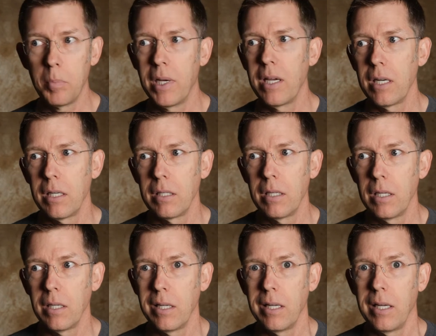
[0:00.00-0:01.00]
but
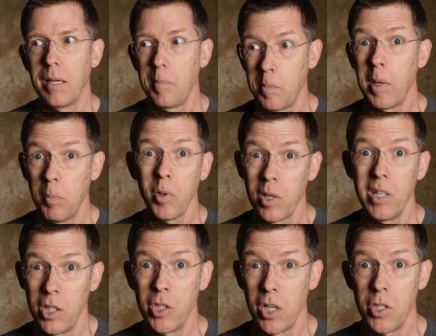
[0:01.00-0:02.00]
people are going
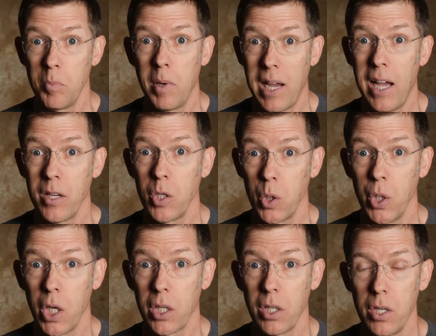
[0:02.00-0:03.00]
to judge you by how you
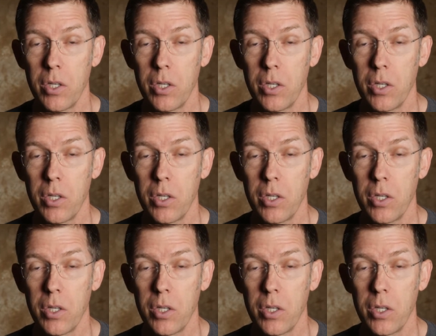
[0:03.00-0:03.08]
look.